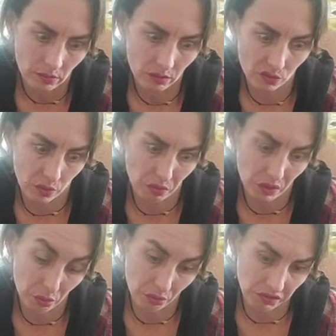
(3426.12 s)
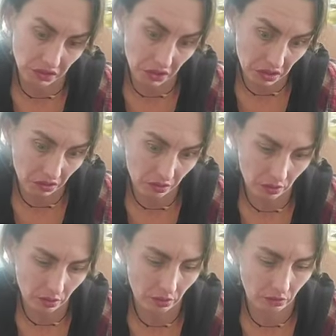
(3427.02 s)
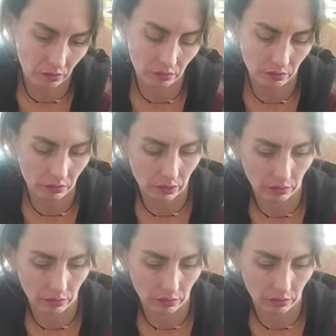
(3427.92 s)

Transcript: that's why people date. You know,